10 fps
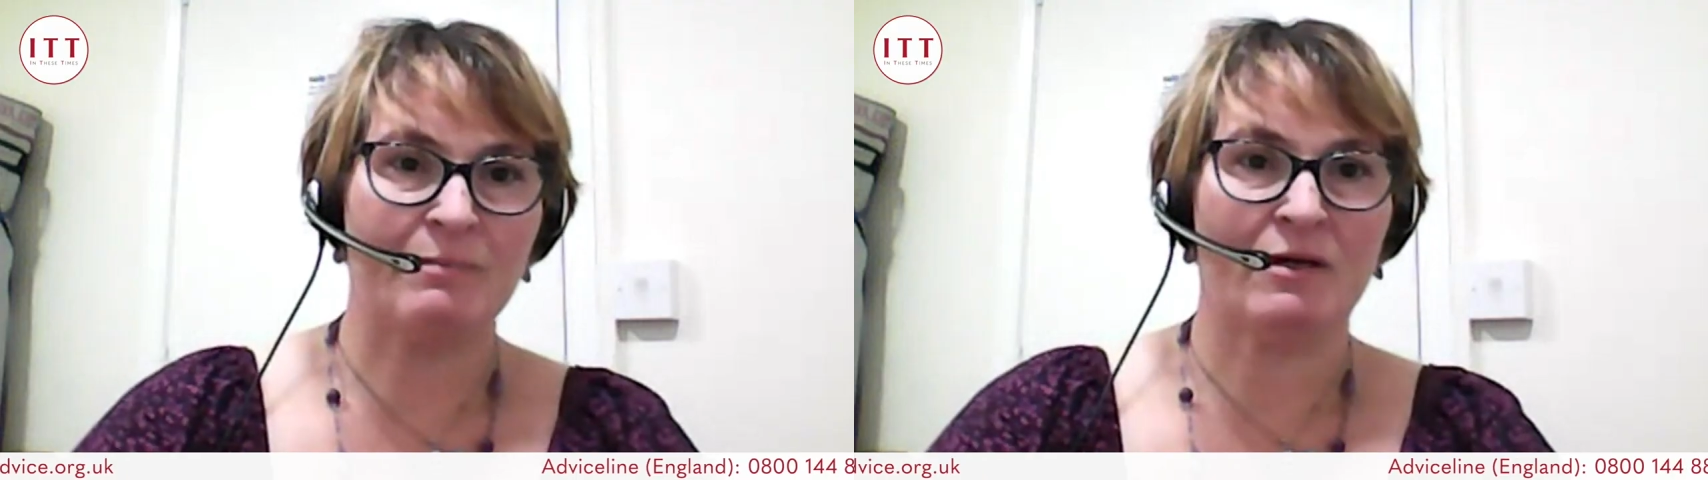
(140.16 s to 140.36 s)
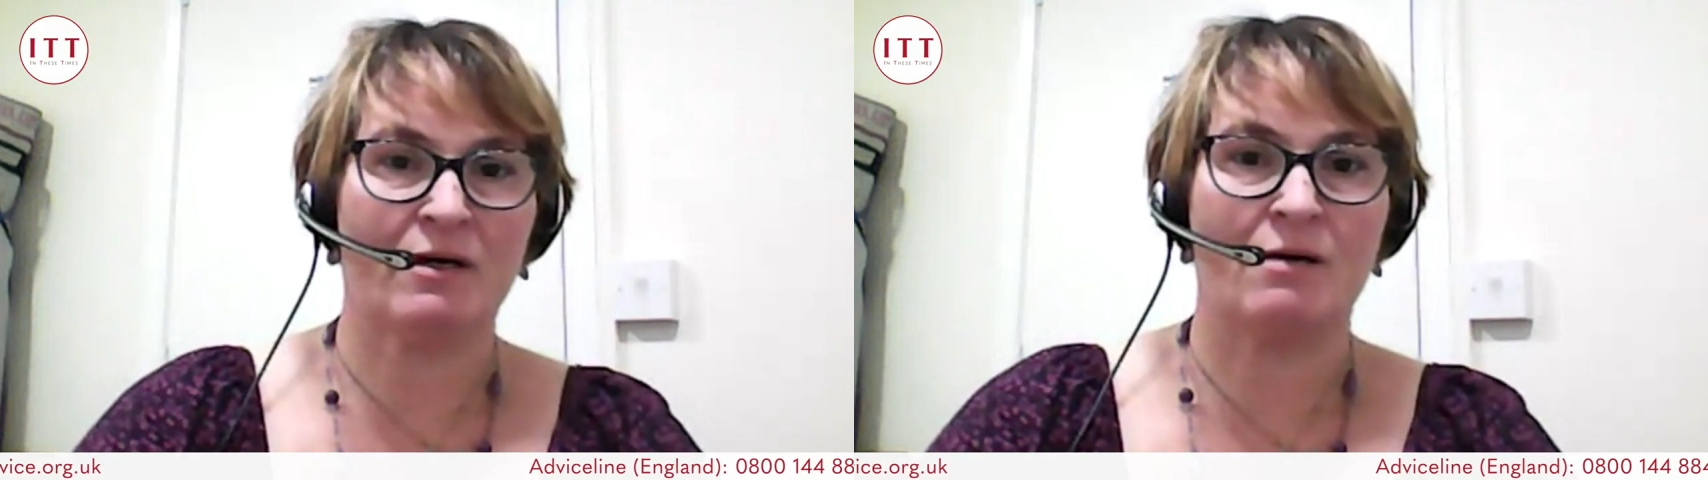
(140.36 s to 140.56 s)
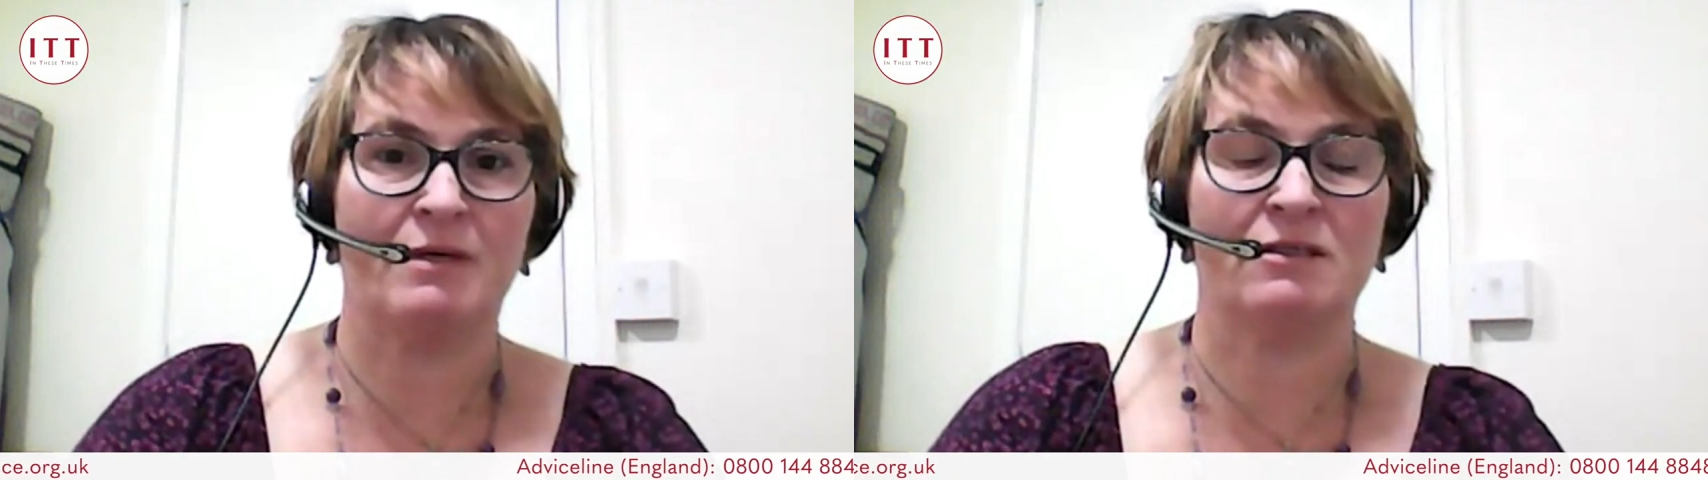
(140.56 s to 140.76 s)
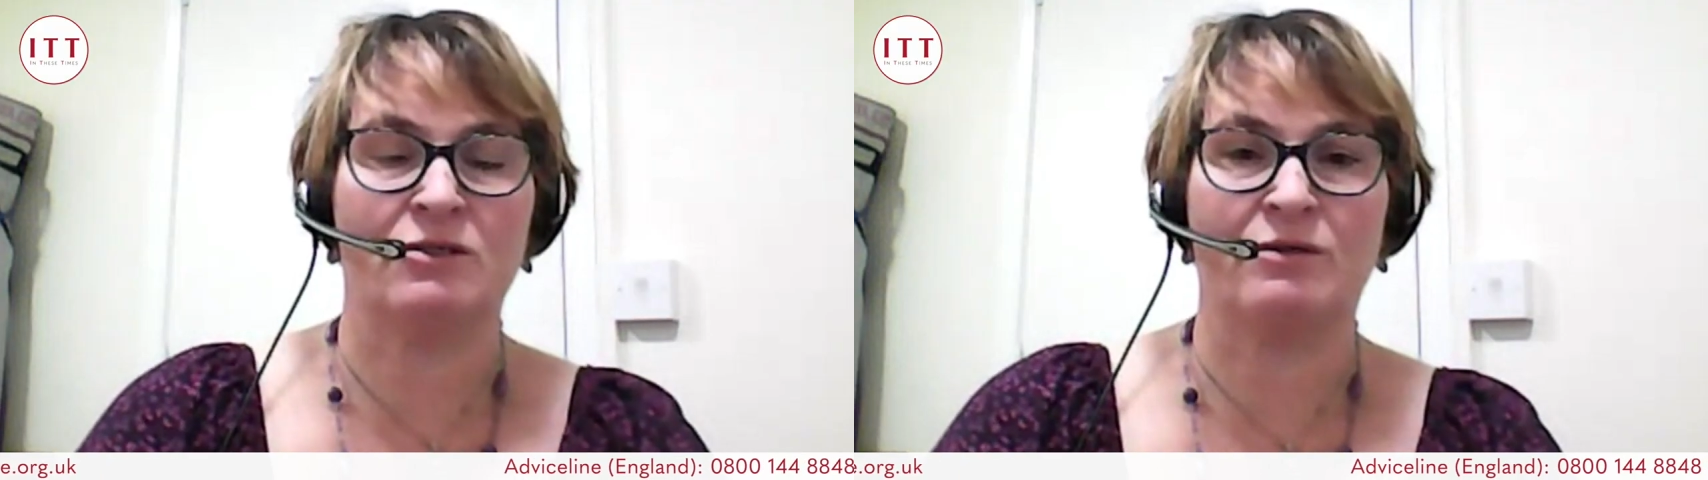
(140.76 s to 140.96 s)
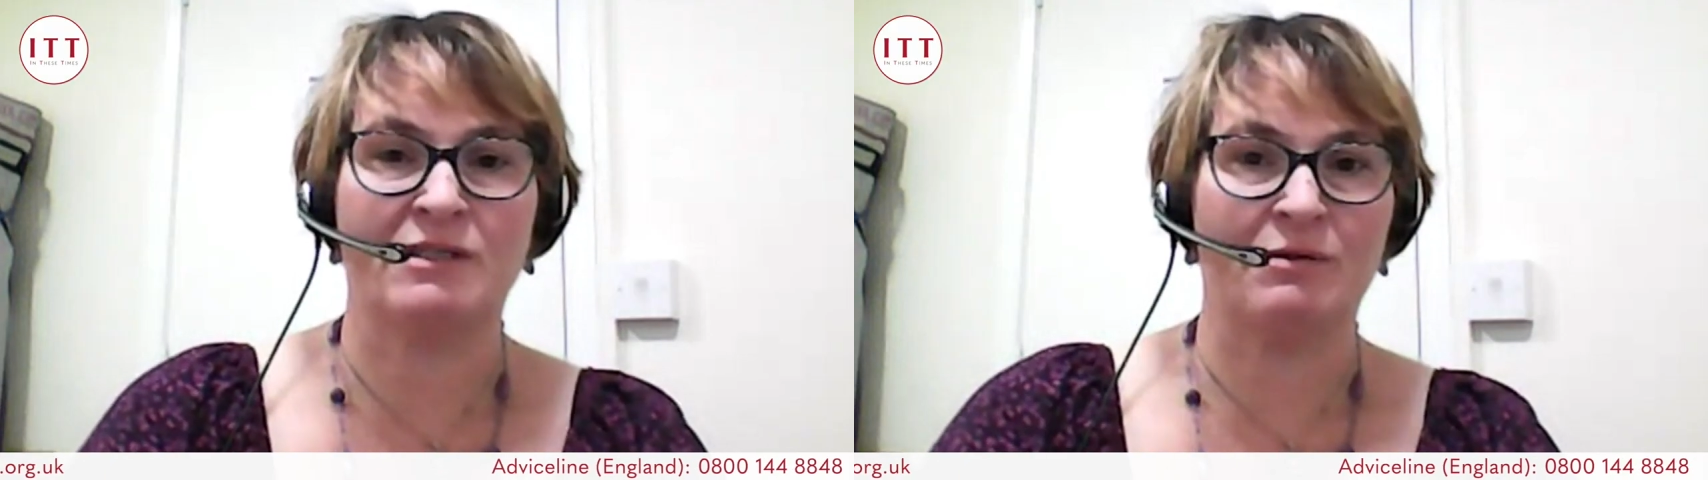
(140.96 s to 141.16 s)
people are coming
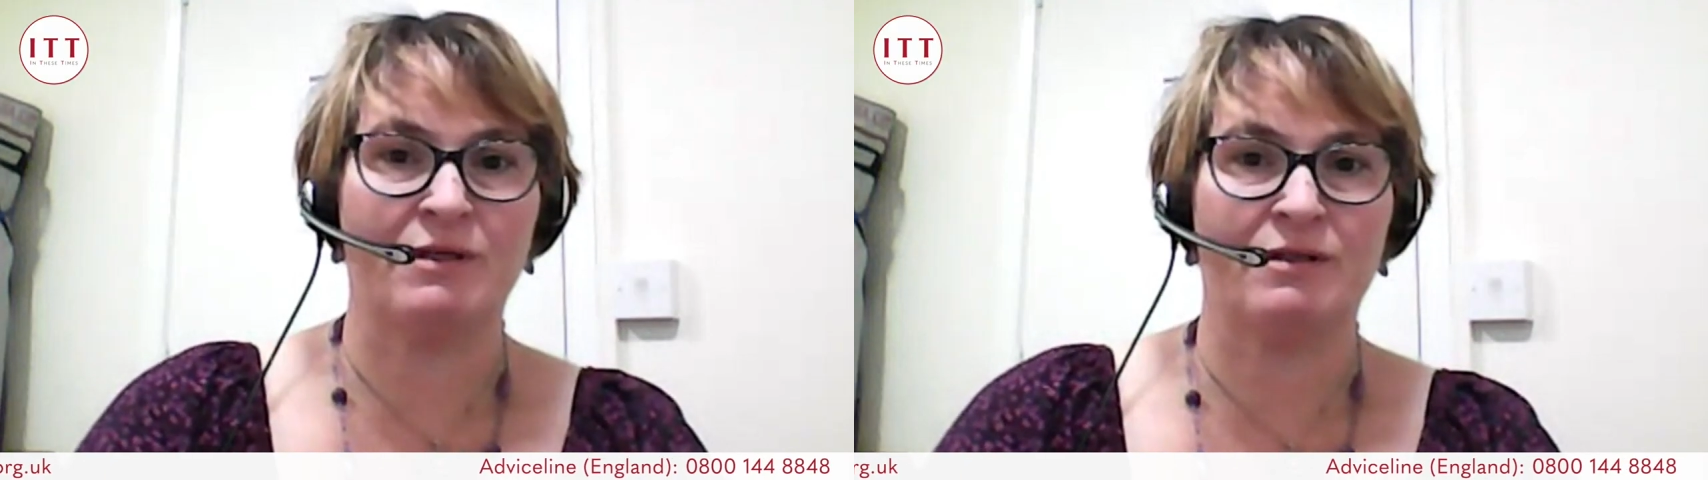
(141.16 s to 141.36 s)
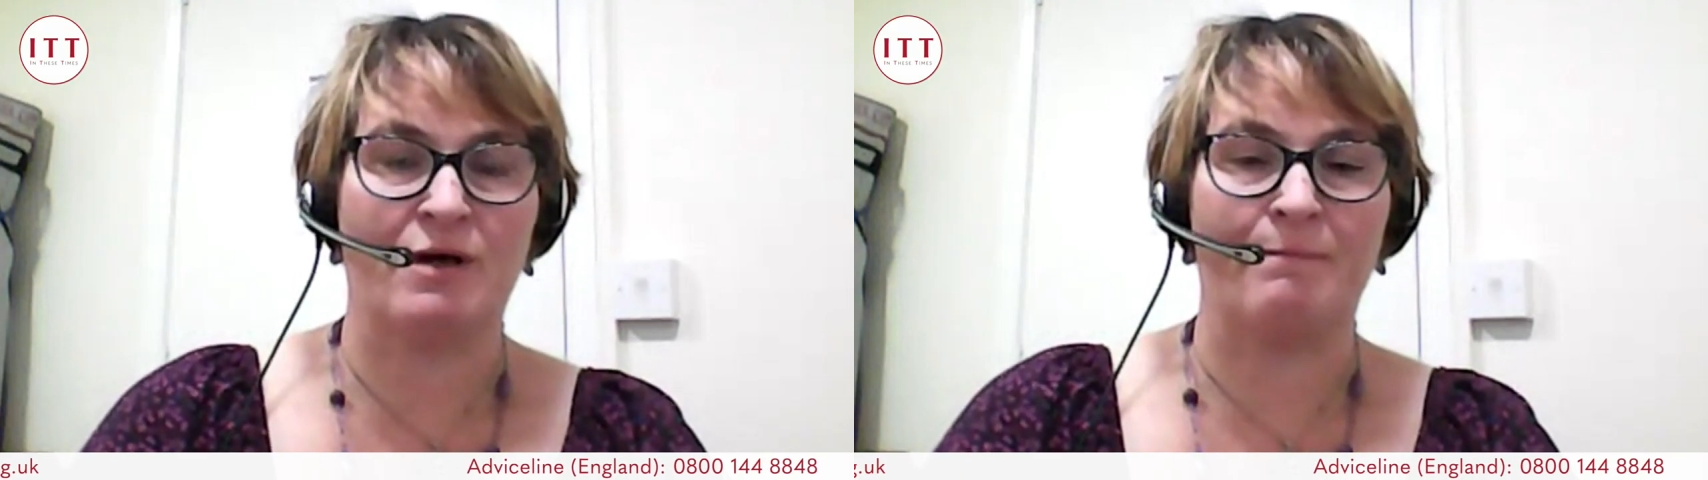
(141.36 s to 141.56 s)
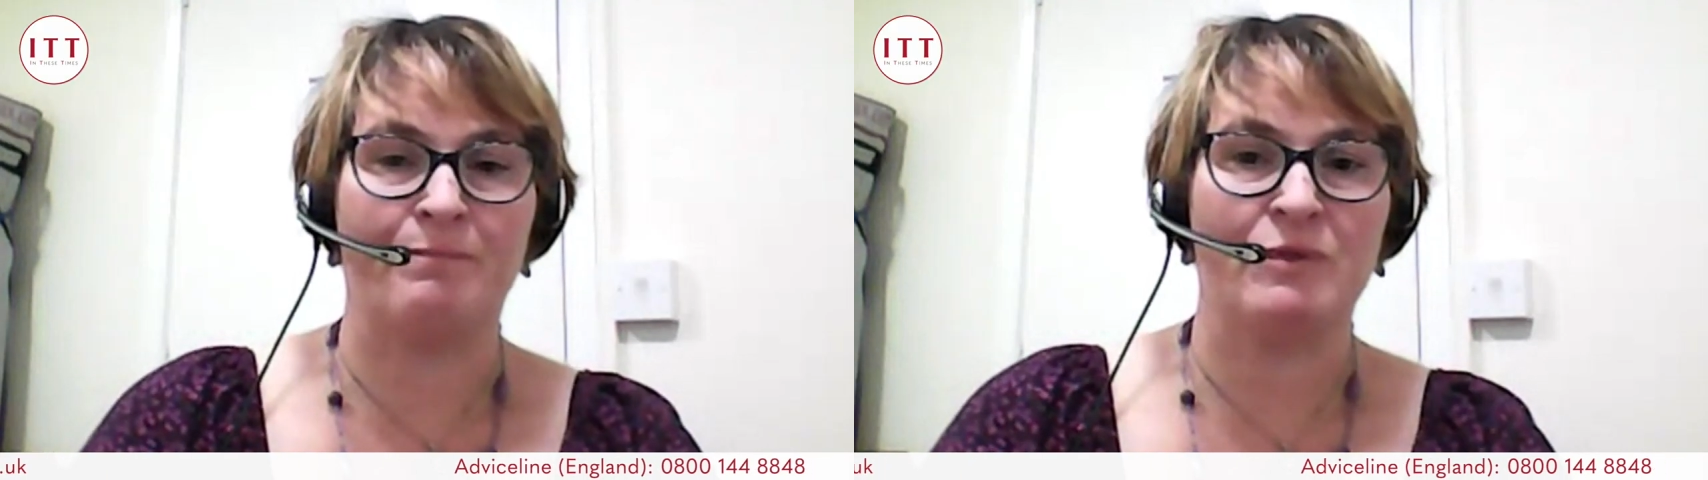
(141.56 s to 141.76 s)
to us with